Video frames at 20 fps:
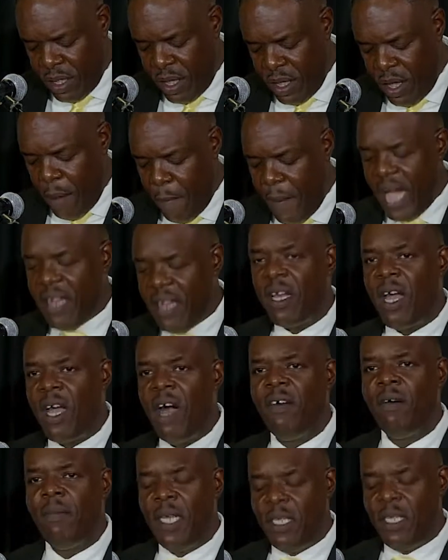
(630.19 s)
by the
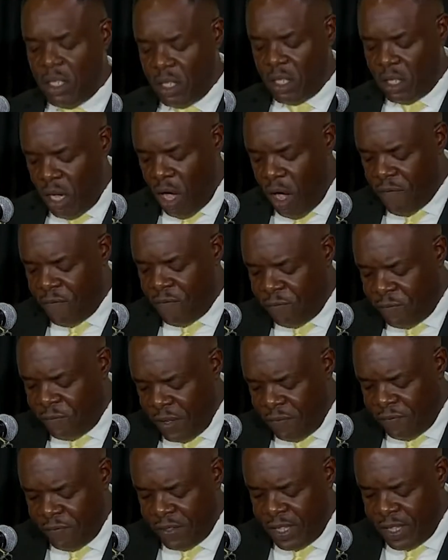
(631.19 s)
governments of
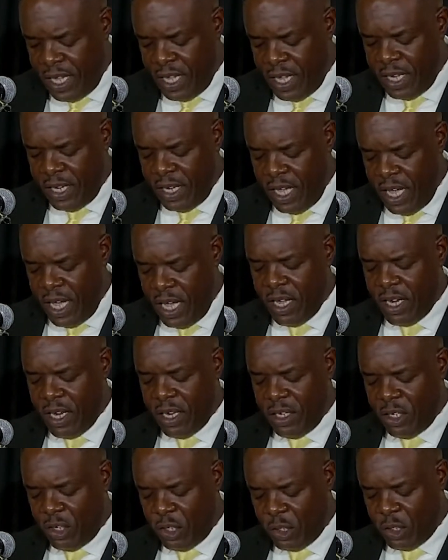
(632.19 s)
15
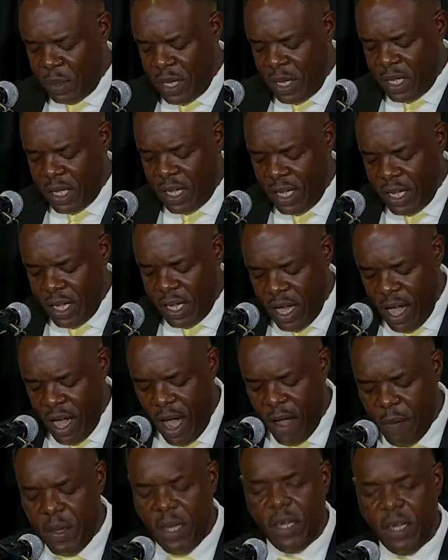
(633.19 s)
English-speaking
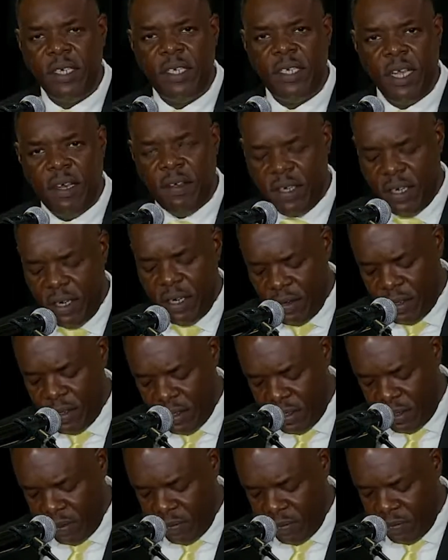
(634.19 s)
Caribbean territories.